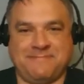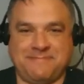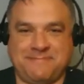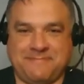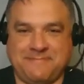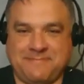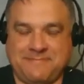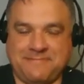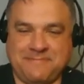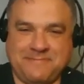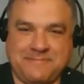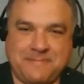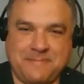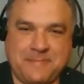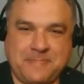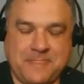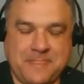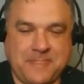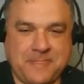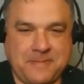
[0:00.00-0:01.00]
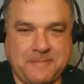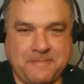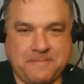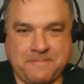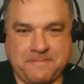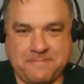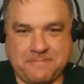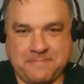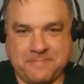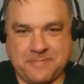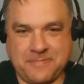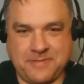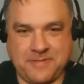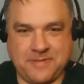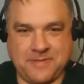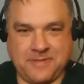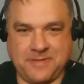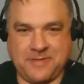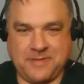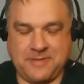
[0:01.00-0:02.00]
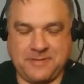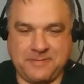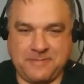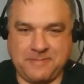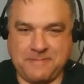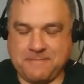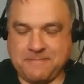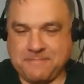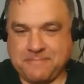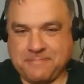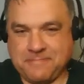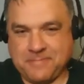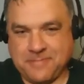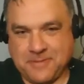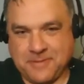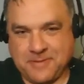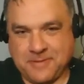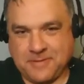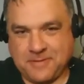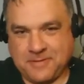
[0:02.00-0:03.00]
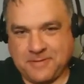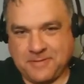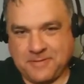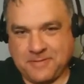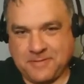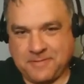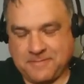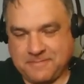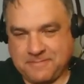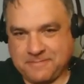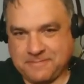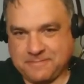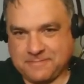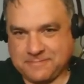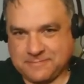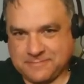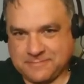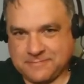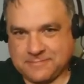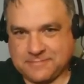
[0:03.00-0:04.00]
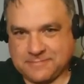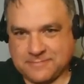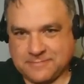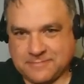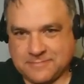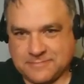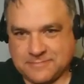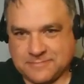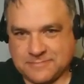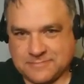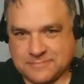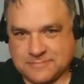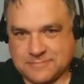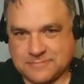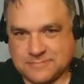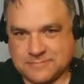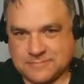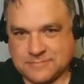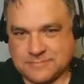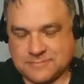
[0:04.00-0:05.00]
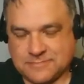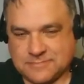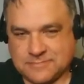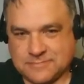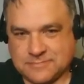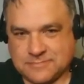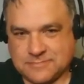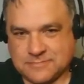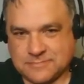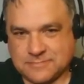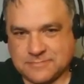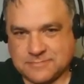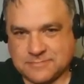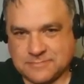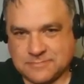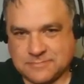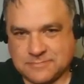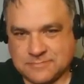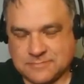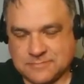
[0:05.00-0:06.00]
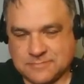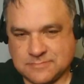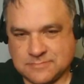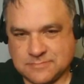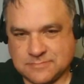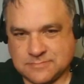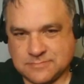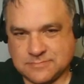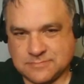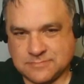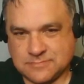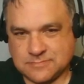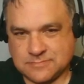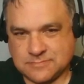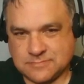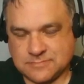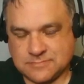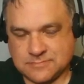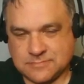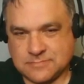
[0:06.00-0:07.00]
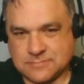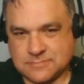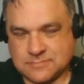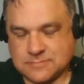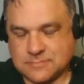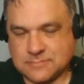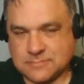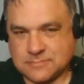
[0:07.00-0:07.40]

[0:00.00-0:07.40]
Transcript: No words are spoken by the person on screen.